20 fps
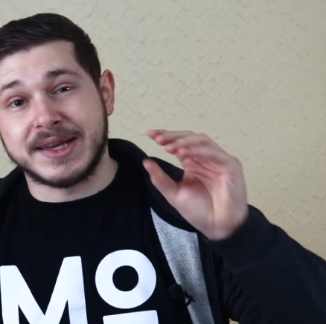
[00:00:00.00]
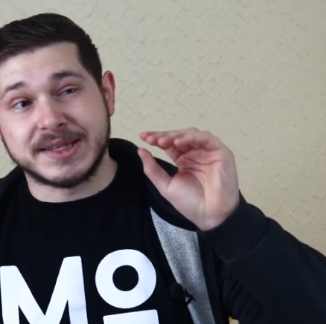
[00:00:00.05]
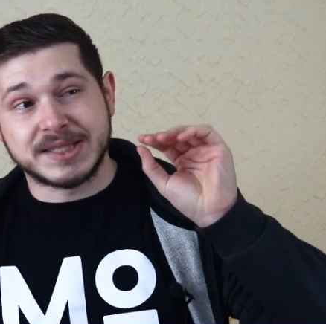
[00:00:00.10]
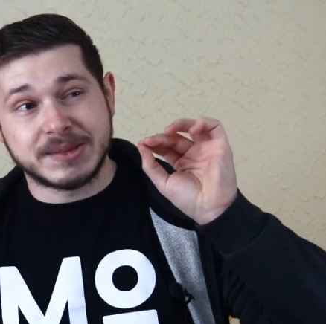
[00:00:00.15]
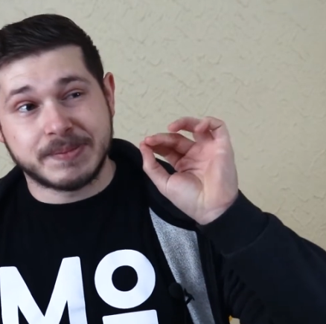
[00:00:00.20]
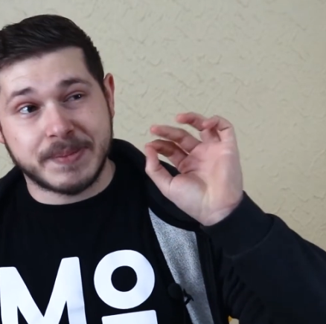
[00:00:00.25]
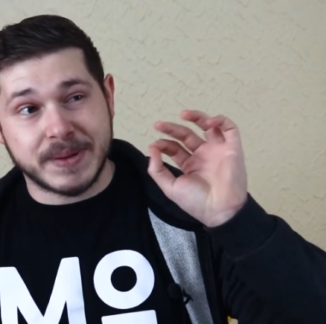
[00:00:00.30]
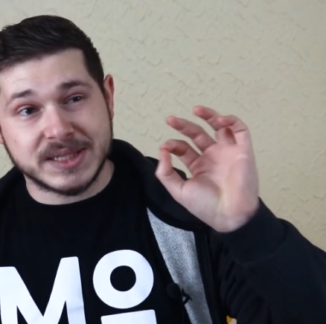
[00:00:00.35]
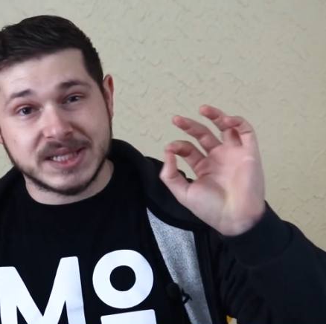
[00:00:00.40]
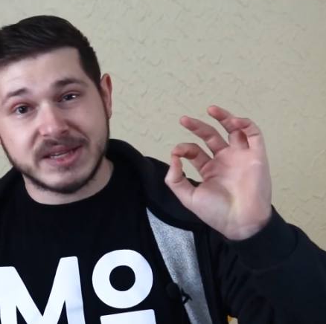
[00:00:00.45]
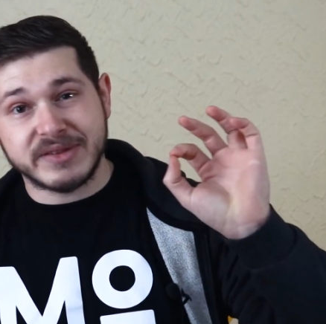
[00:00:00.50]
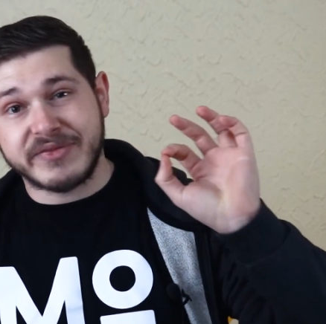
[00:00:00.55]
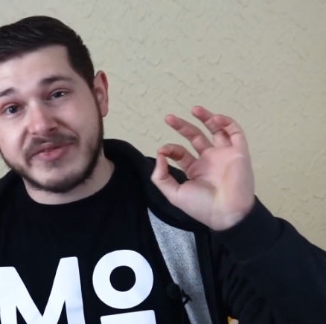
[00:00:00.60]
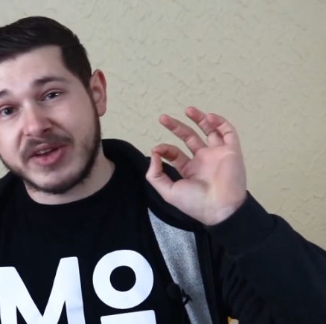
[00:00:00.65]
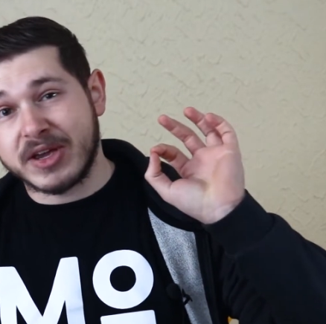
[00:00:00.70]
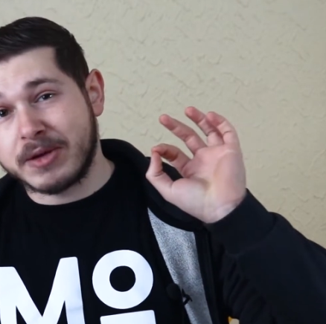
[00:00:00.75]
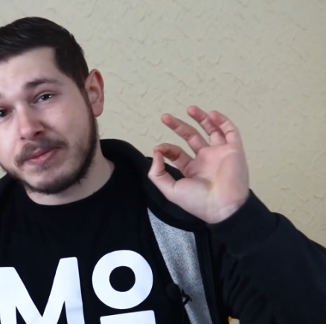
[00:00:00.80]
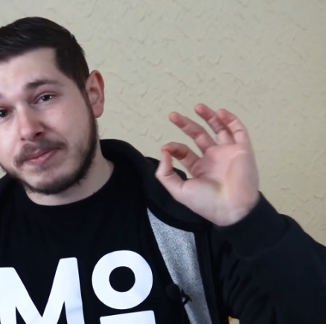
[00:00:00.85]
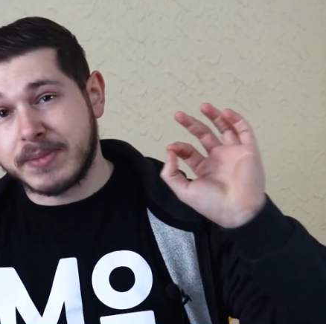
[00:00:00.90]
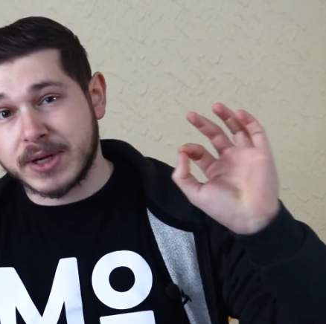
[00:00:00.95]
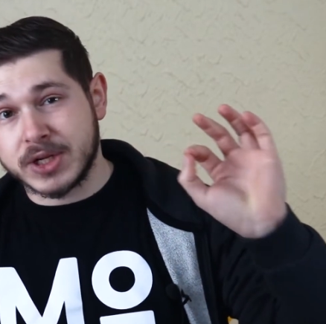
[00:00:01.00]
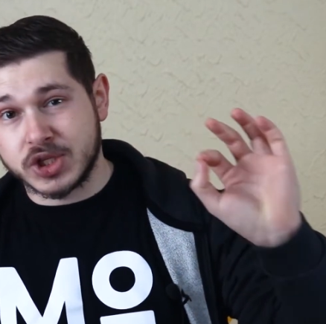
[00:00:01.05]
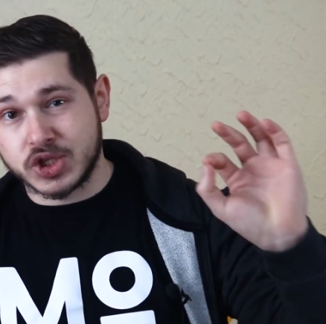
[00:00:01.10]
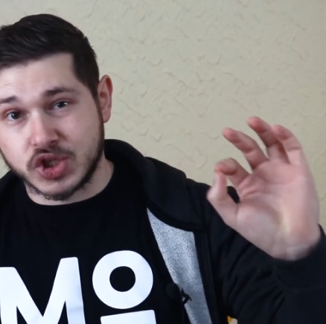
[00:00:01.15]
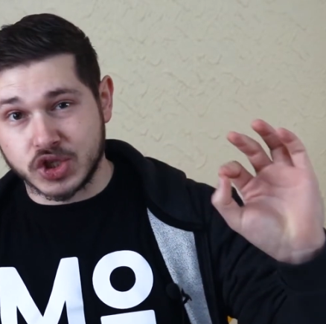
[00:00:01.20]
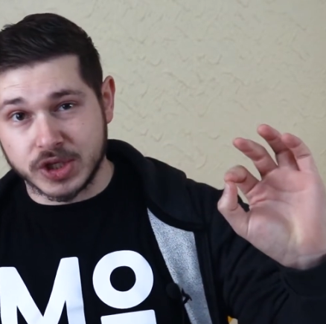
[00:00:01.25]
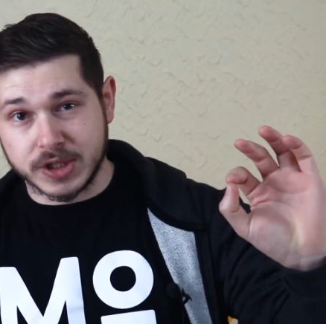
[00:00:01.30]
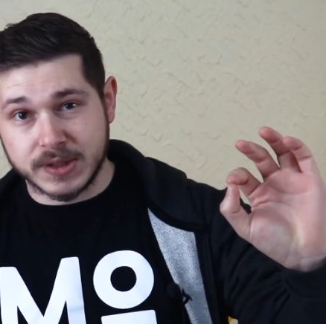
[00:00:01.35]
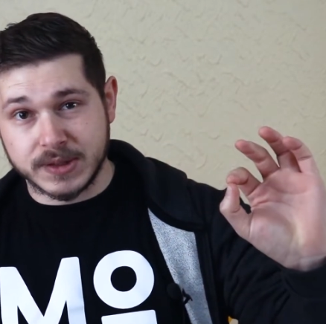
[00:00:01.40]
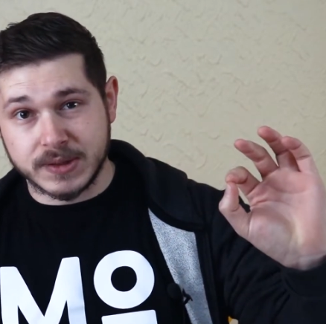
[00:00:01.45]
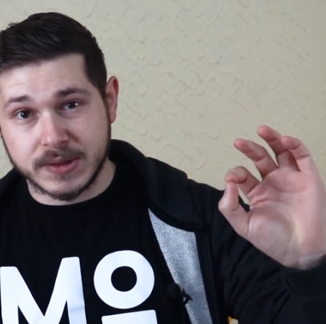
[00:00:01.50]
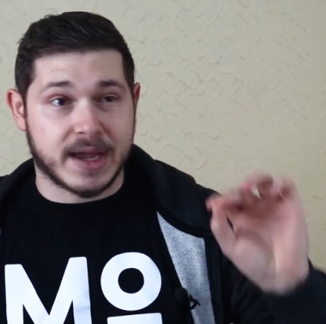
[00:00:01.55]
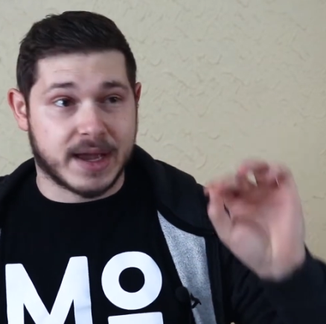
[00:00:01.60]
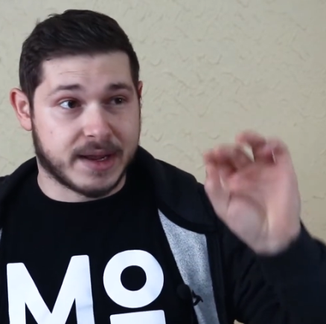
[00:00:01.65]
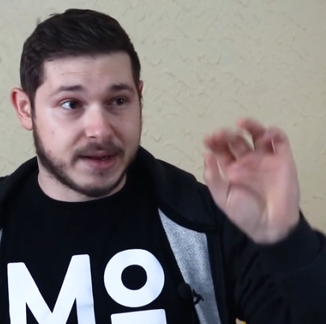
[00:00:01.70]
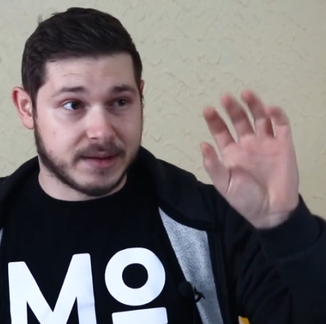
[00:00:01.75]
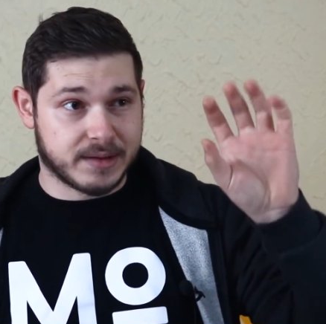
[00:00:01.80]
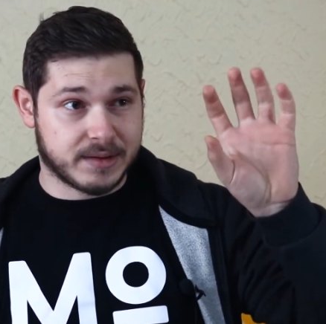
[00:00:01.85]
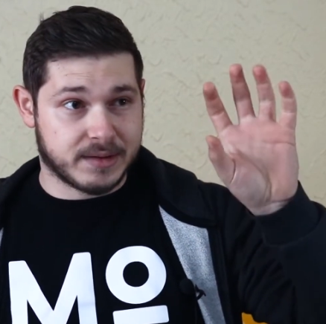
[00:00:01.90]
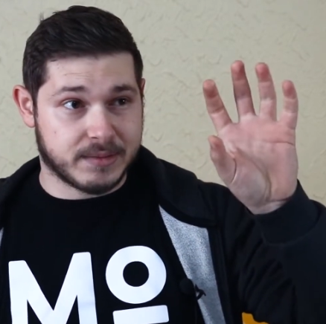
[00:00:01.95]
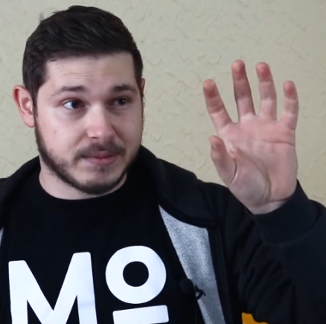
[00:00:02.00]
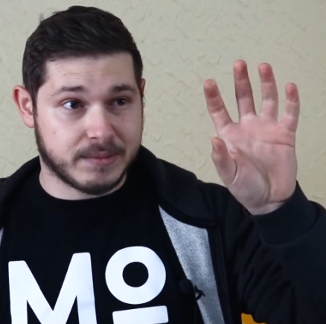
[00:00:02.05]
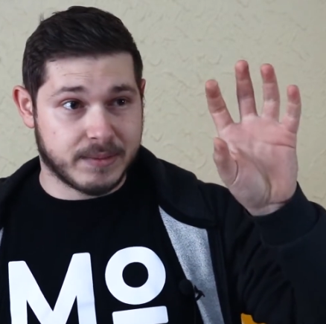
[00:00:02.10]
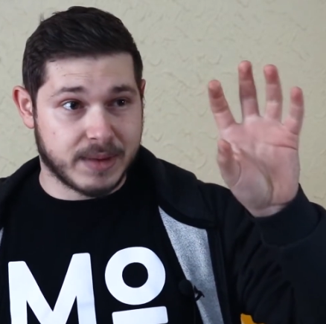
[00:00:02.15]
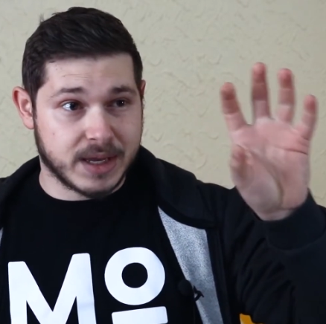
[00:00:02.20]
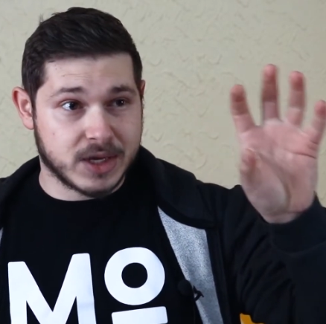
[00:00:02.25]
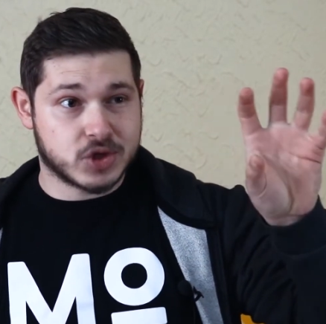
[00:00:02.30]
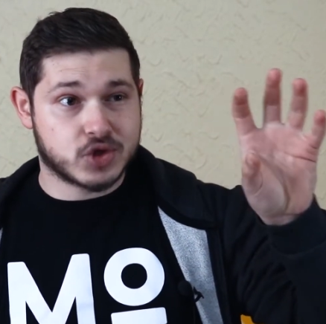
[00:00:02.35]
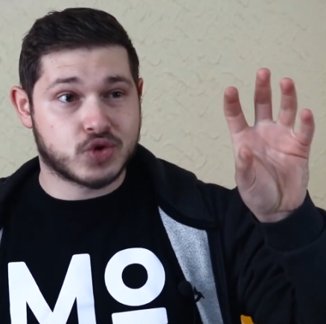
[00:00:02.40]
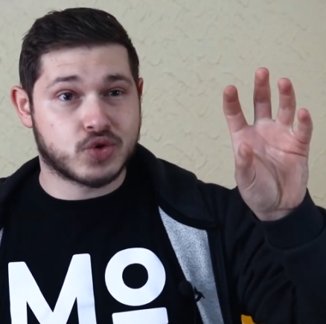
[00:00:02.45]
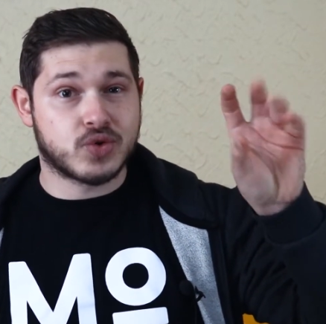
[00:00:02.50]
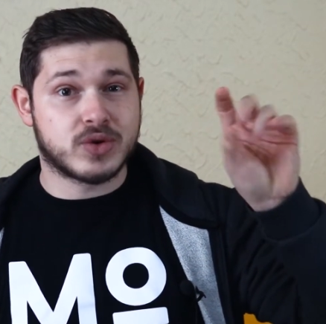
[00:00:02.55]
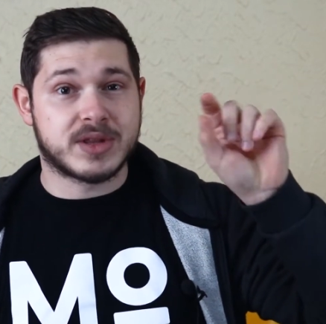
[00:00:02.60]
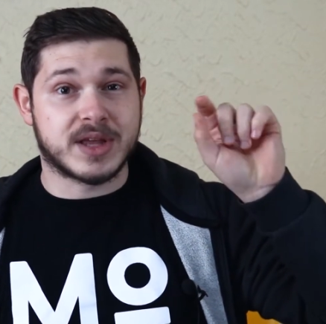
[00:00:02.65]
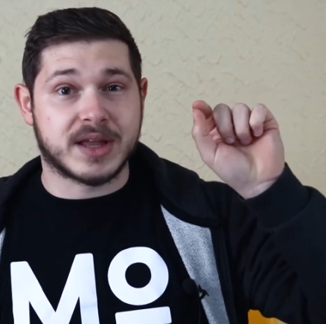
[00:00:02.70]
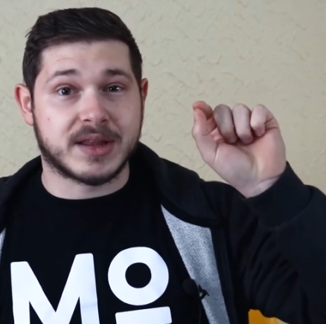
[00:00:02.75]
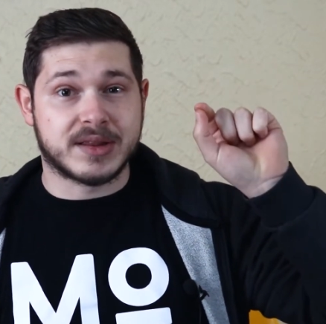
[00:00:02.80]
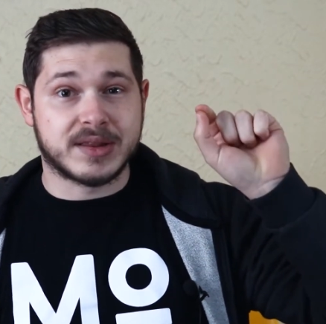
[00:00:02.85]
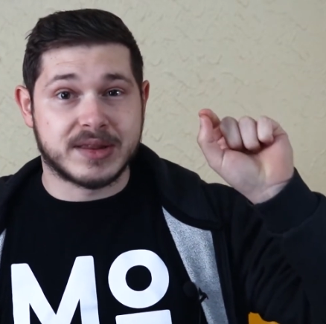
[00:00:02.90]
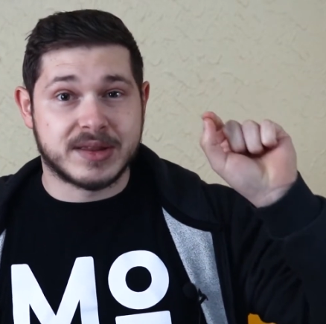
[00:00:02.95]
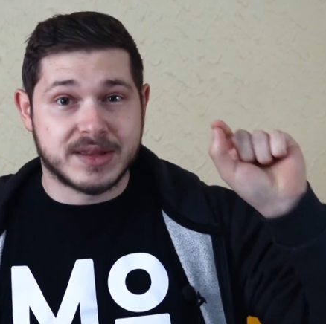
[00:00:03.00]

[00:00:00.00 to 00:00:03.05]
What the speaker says: a specific budget and make sure that